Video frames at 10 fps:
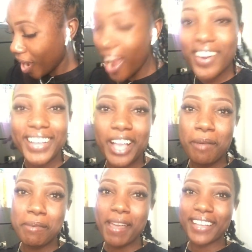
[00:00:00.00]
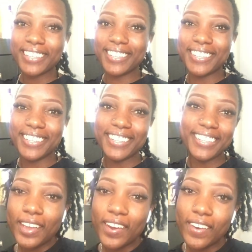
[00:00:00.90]
All right, I'll be back.
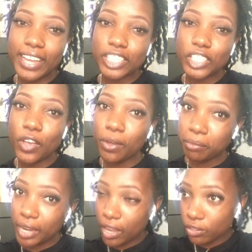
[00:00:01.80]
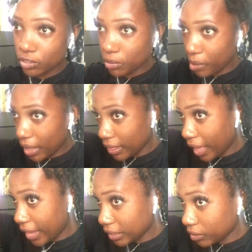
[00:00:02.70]
All right, so I'm down to my
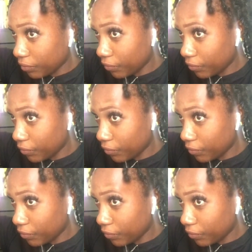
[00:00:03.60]
last